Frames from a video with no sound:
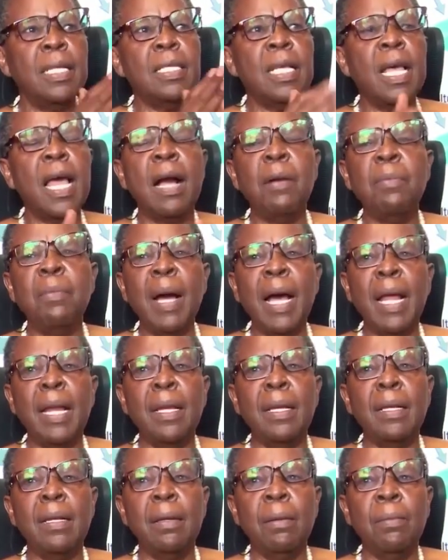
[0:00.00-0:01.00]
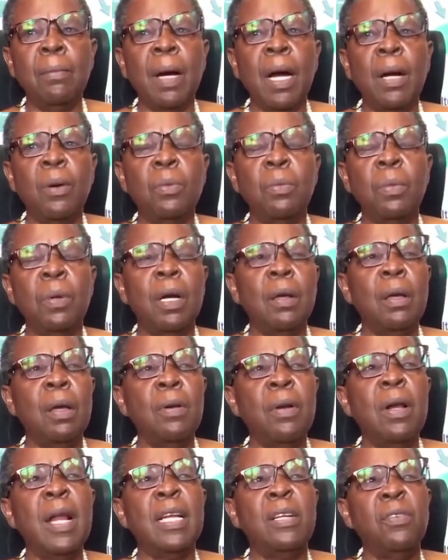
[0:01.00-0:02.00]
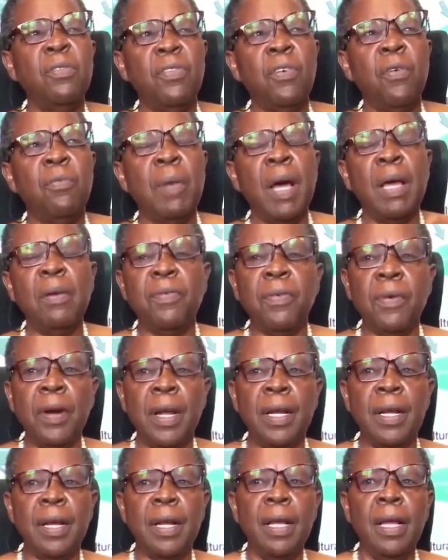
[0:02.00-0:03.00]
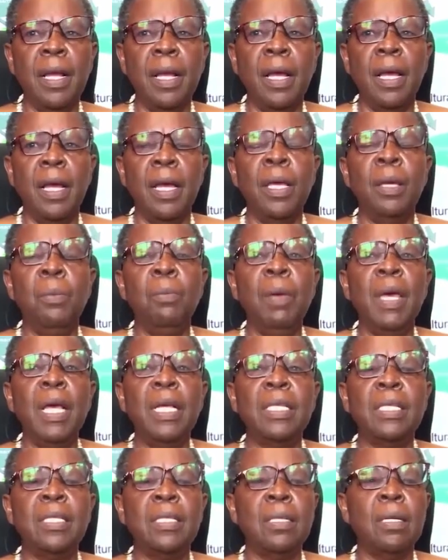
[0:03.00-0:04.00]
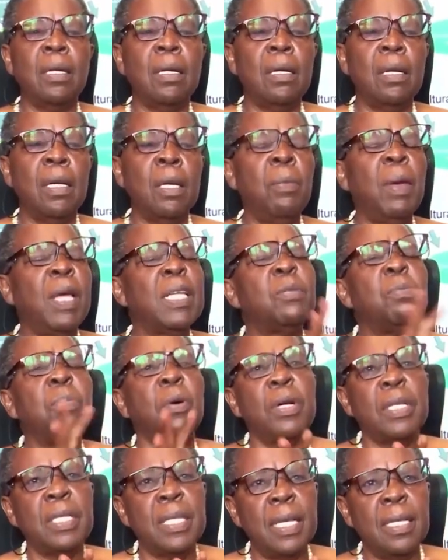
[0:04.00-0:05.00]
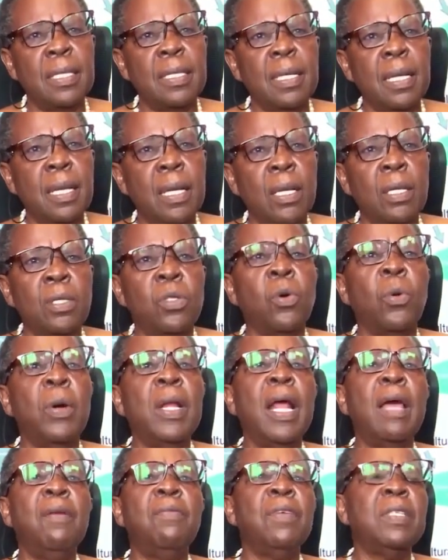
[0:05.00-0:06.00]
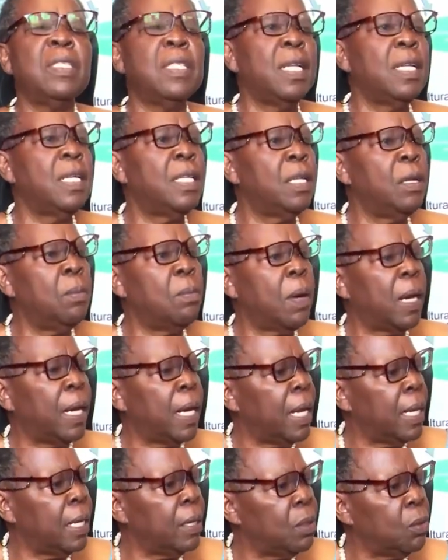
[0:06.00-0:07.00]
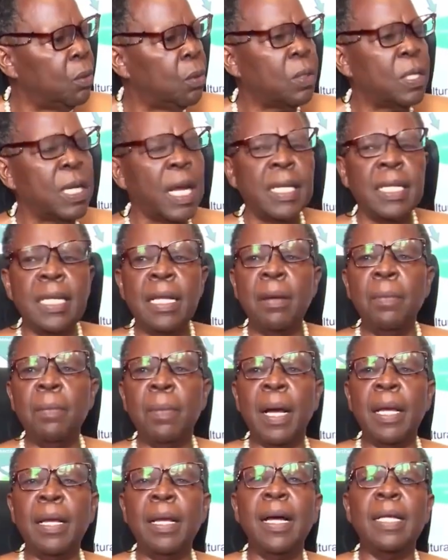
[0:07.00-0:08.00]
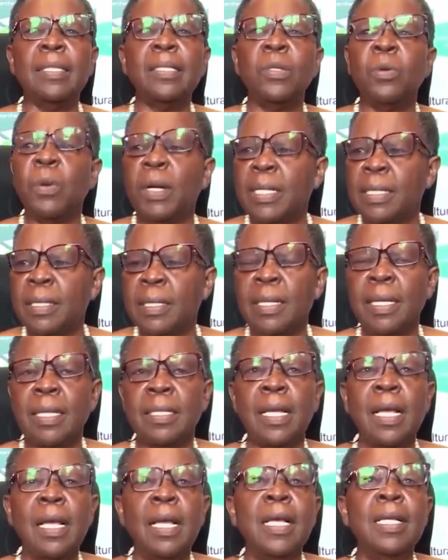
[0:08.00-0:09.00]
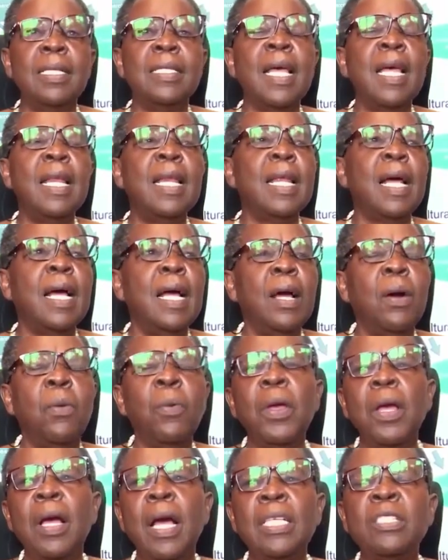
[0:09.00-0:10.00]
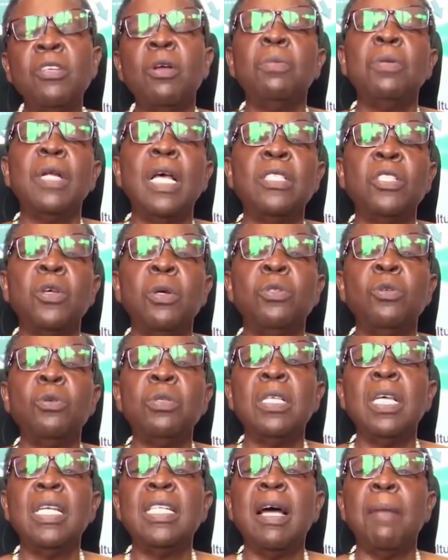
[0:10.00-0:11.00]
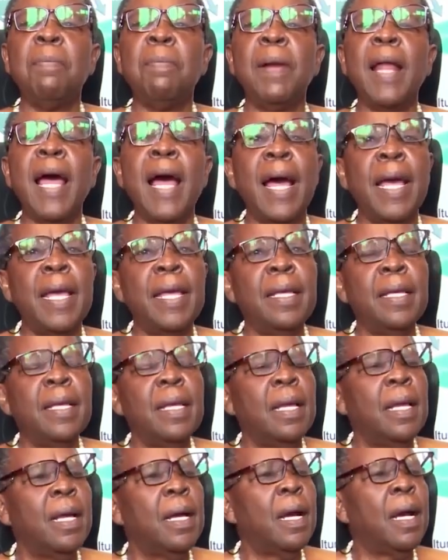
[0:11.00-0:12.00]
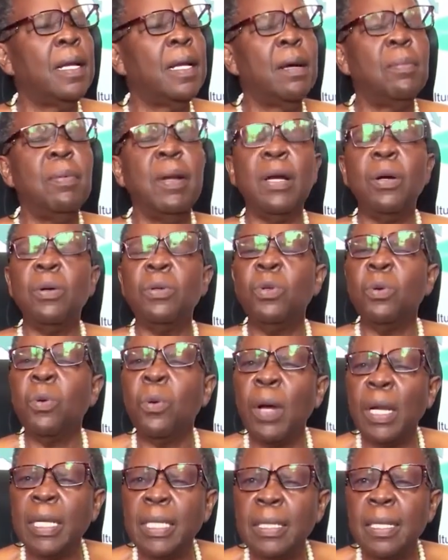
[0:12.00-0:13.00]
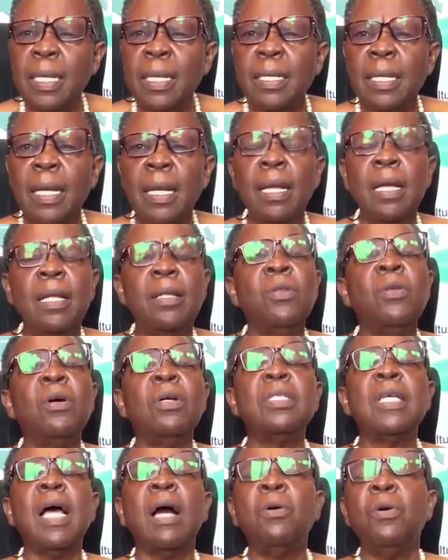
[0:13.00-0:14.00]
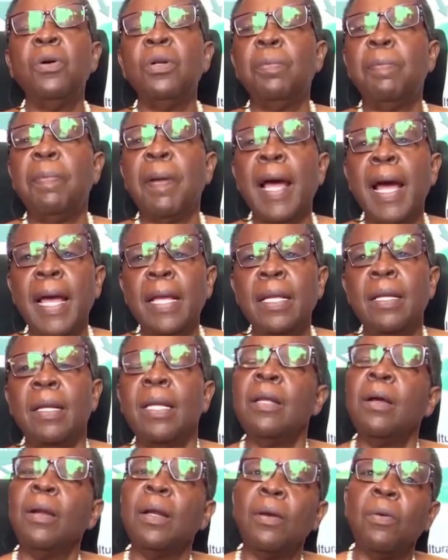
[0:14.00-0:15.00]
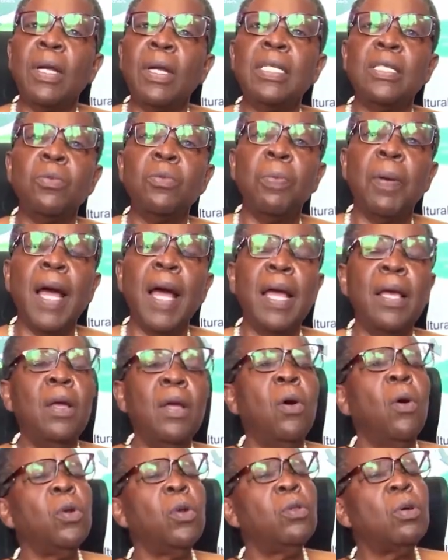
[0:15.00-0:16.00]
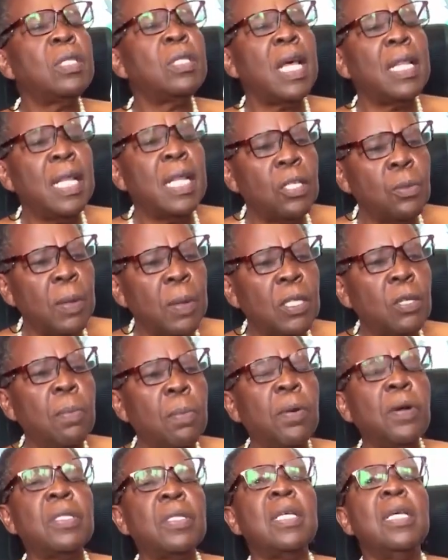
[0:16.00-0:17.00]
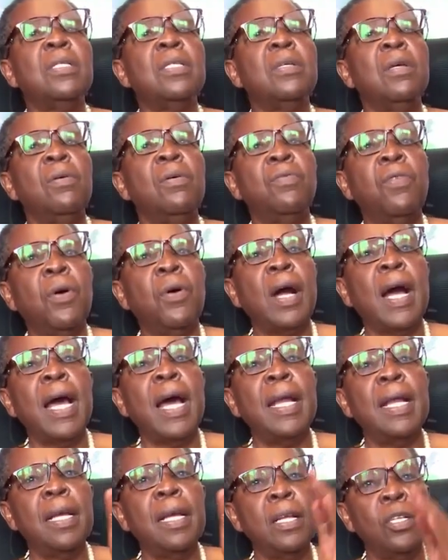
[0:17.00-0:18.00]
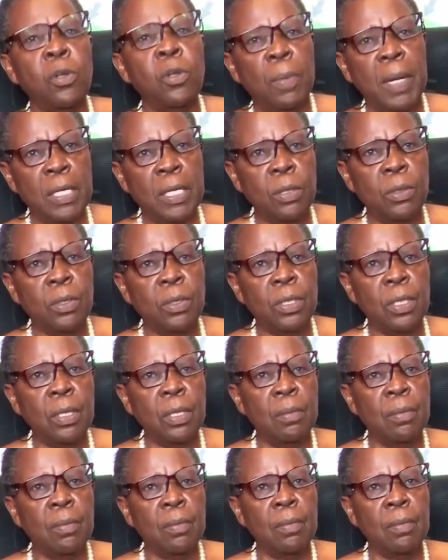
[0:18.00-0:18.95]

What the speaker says: There's a young man, a relative of my friend, he makes boxes. So when I visited him and I looked at them, I asked, what is this? He said, "Ezotuzi ply." And I'm like, what is it? Those are called ply. They're like, what is ply? Oh, those are the special boxes for carrying tomatoes.